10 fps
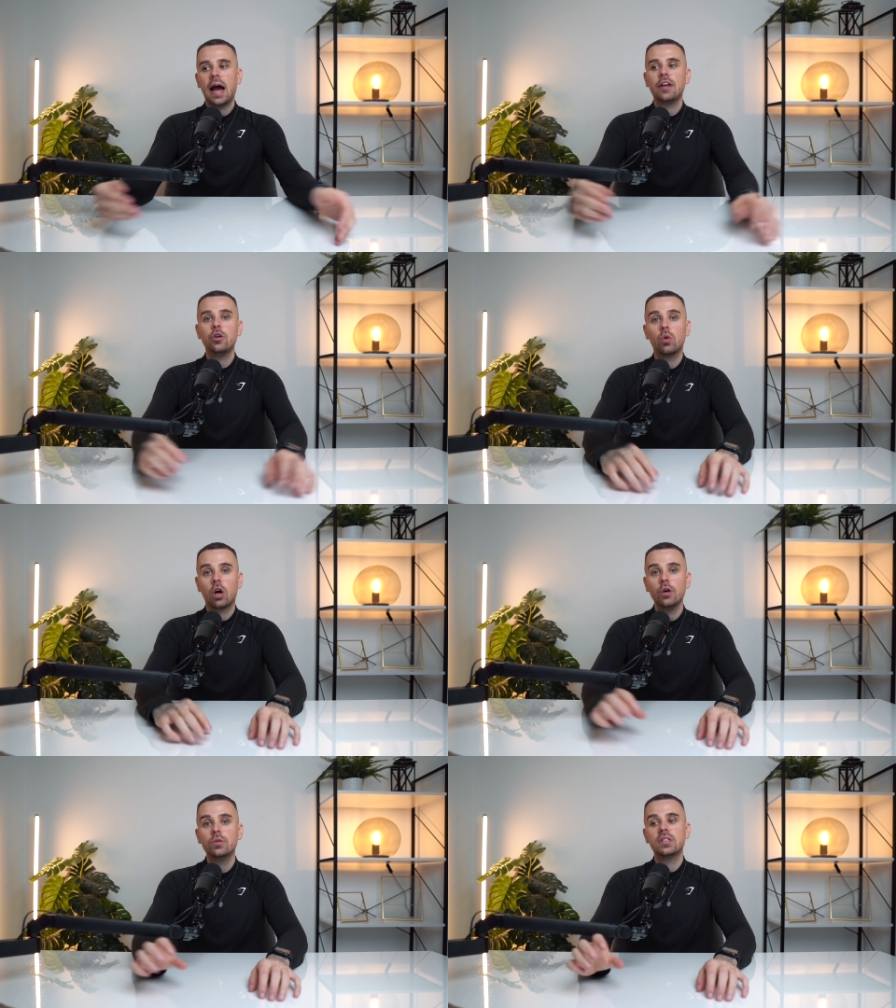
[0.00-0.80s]
and you'll
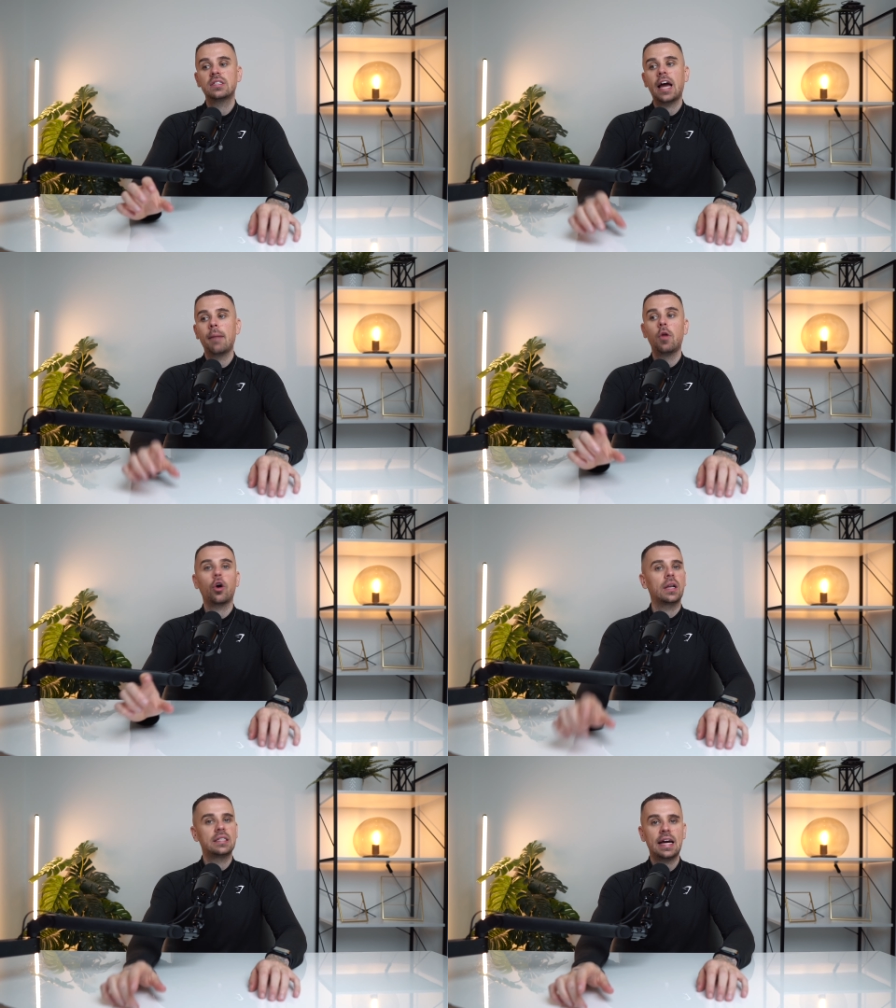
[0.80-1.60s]
go to say i'm not
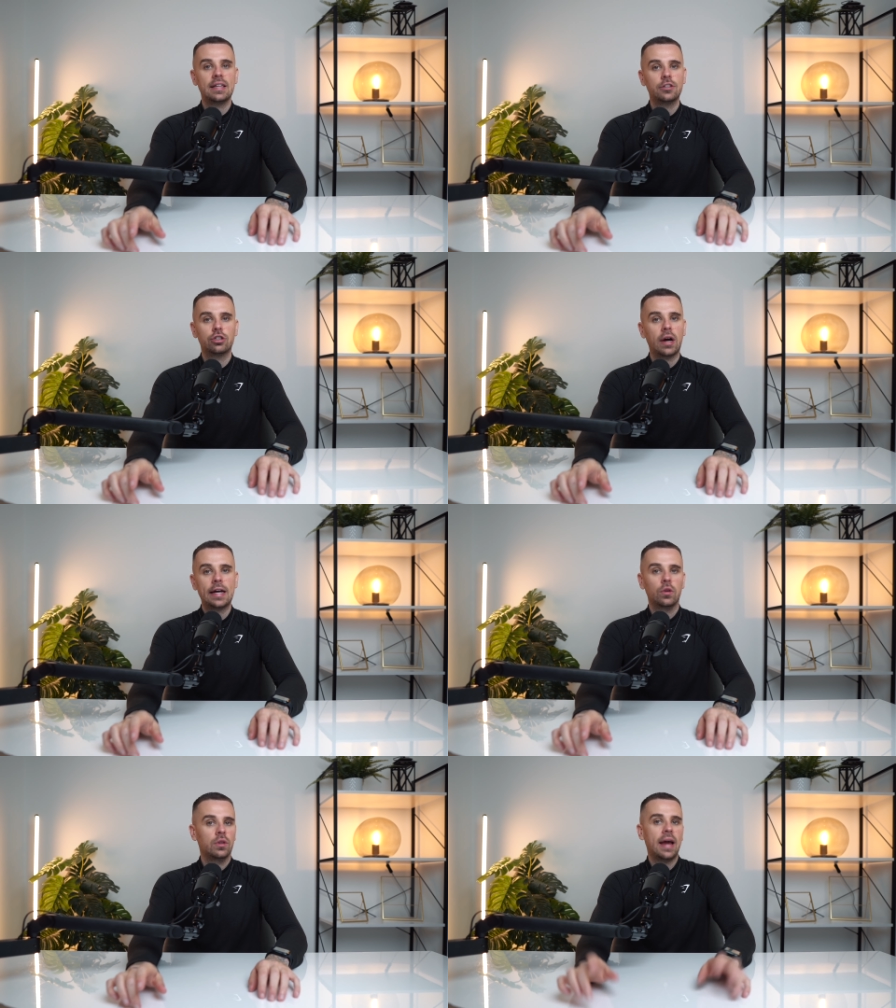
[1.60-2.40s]
going to take this trade
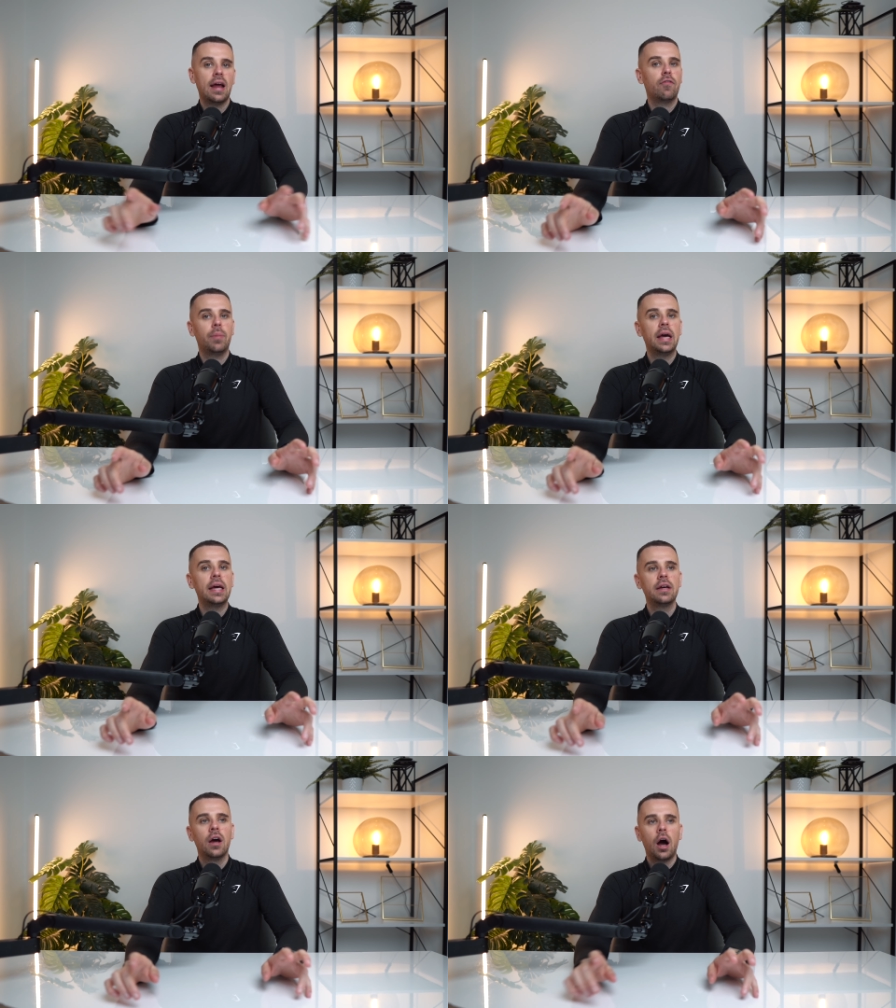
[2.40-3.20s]
on
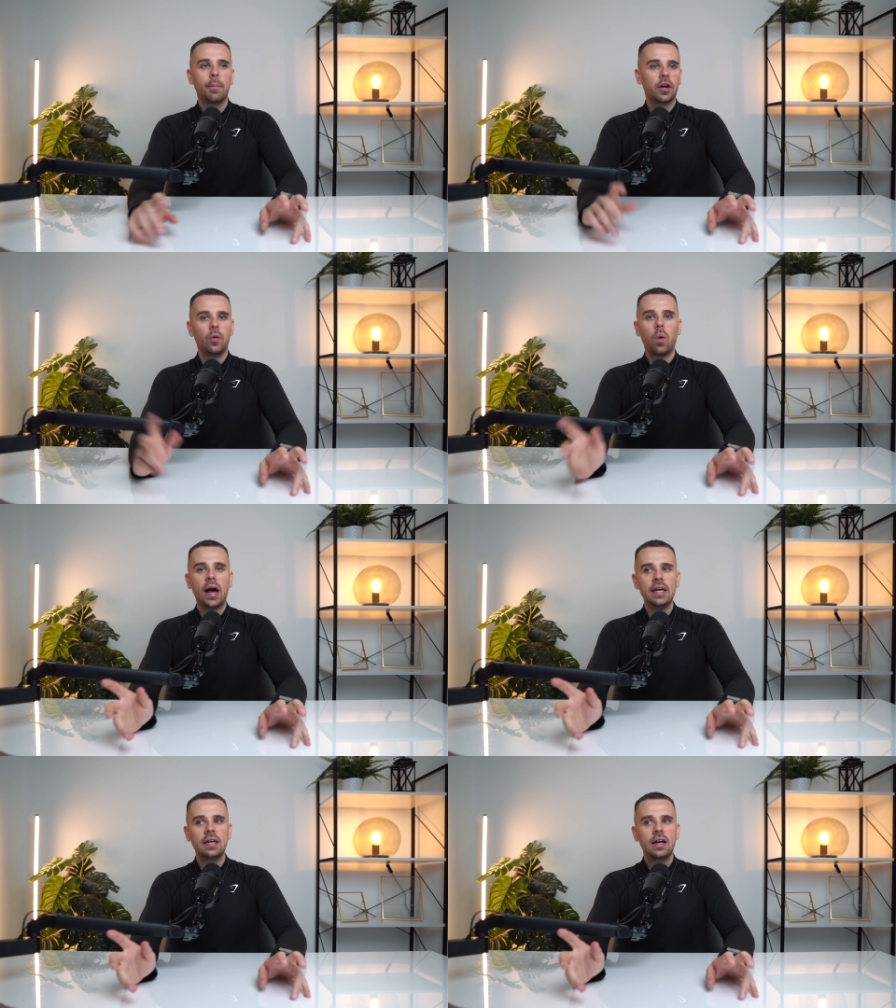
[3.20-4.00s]
nfp i'm going to
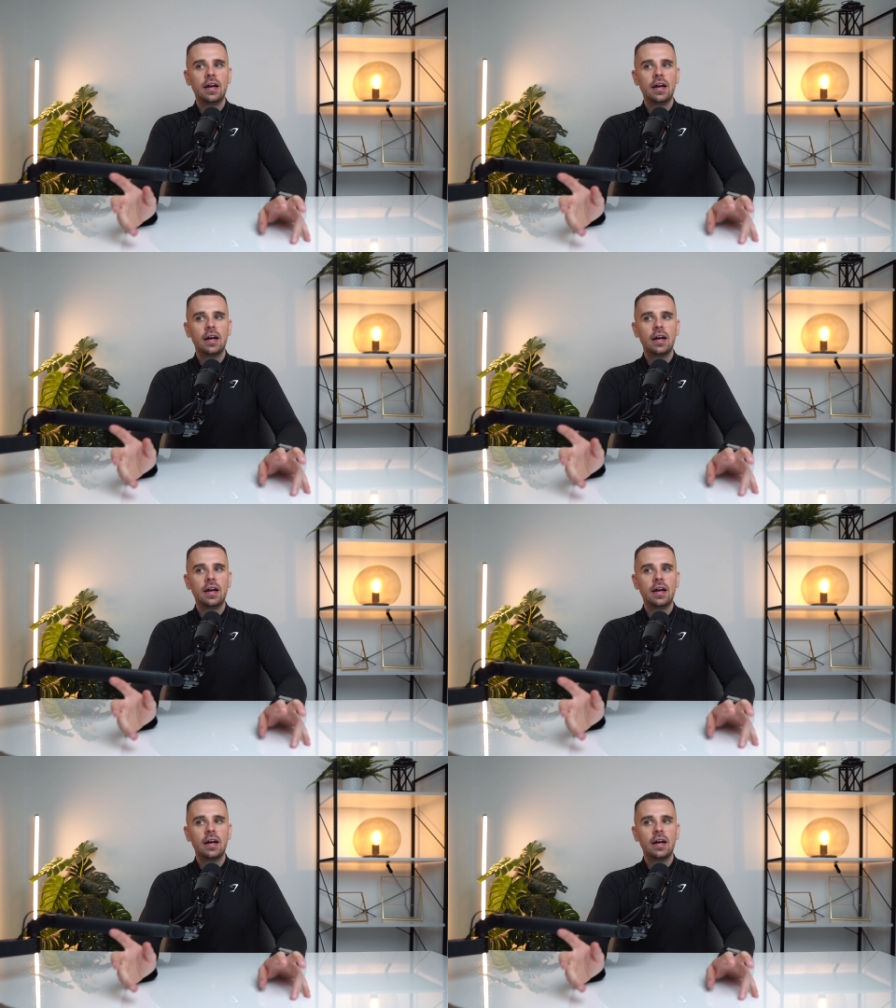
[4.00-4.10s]
wait